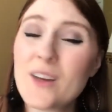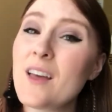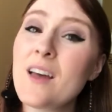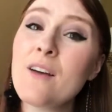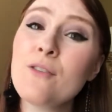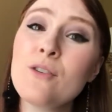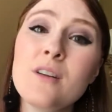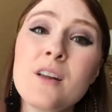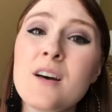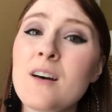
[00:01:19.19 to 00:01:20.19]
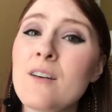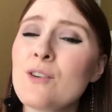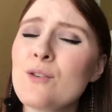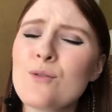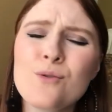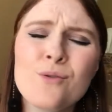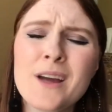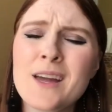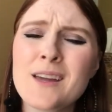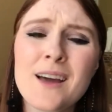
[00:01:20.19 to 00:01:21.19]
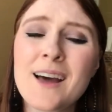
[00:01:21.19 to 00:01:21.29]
ever love you the way